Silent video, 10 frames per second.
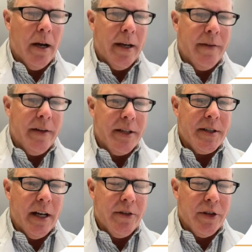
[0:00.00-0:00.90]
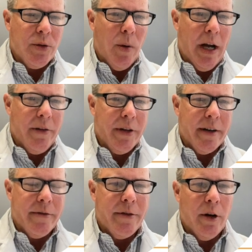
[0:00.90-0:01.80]
in these cells as well to
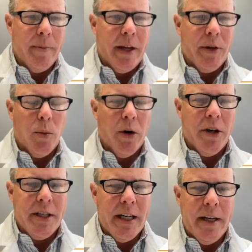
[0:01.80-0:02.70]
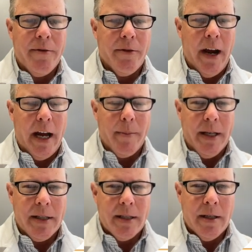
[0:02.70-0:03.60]
confirm that there were indeed
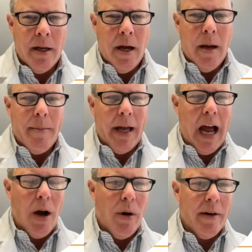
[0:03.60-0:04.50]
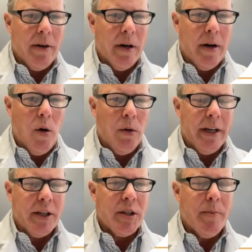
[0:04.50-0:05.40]
fragments, but however,
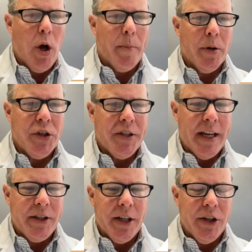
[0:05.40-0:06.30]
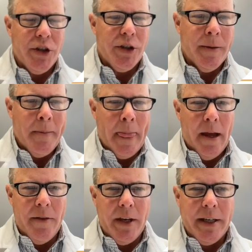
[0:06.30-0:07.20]
only a small percentage
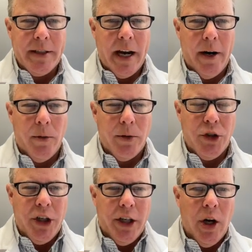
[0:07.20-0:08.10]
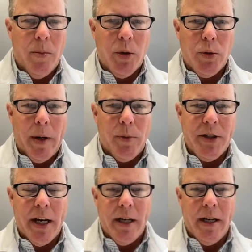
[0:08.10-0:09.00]
of the entire genome was
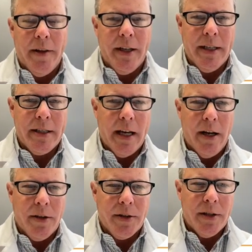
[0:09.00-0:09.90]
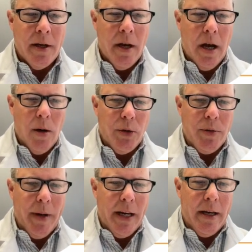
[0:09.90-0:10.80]
represented in these cells,
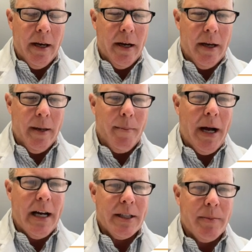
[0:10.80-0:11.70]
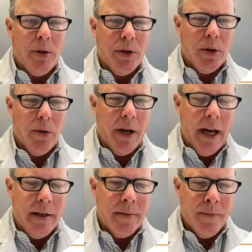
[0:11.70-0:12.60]
which made it impossible to
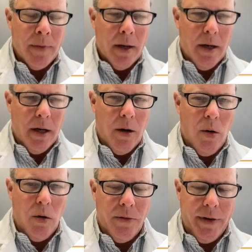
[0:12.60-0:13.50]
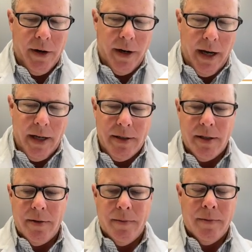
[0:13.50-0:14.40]
create whole
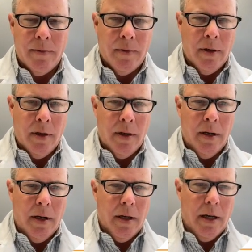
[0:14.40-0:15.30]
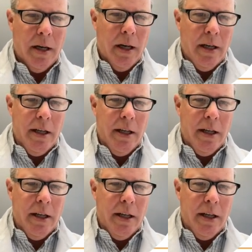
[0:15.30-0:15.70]
virions. In